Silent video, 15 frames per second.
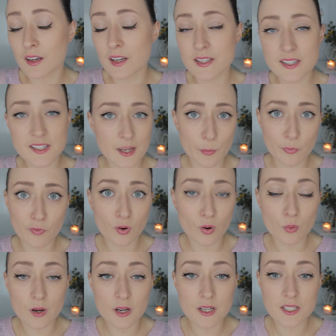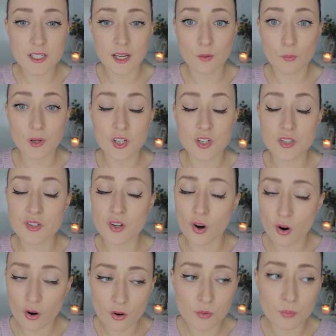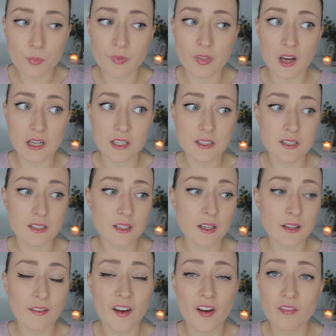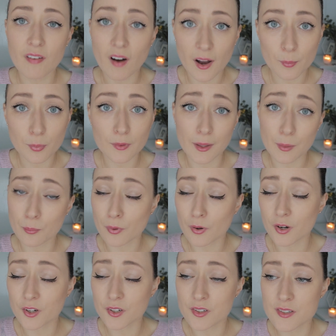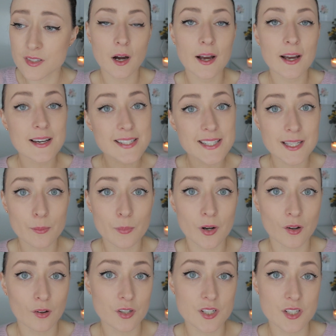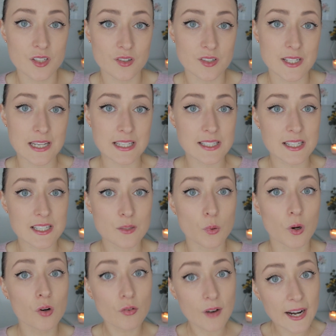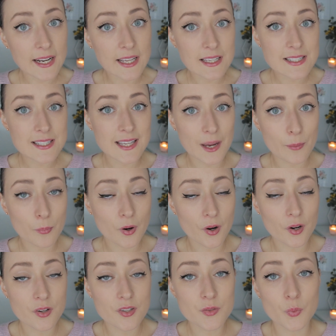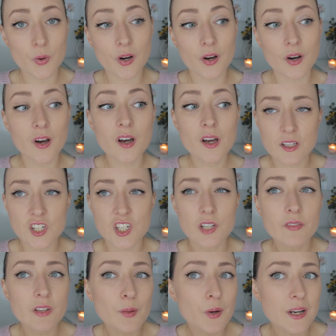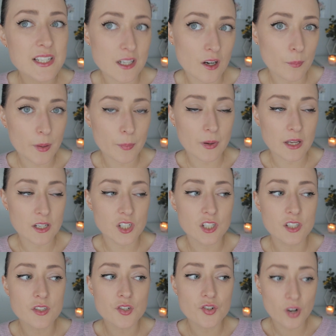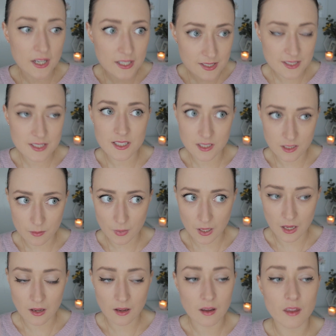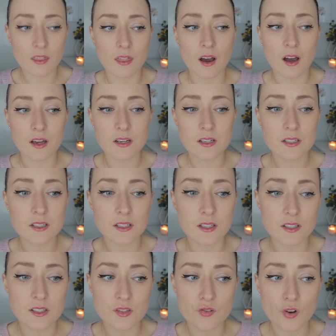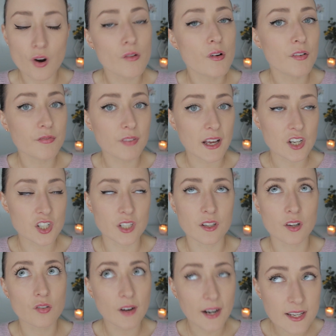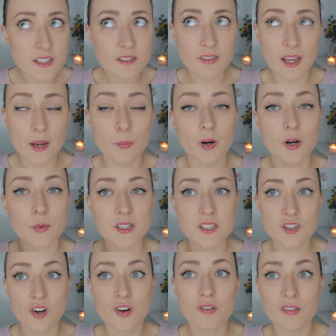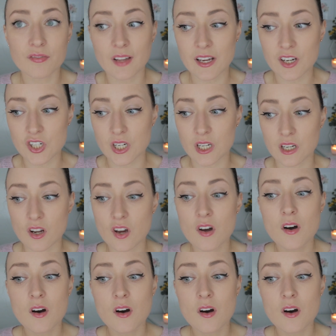a step forward, and we just hope that they are viable embryos. I asked the embryologist on day six what gradings the embryos were. She didn't really want to tell me and she stressed to me that it's no reflection, the grades of the embryo is no reflection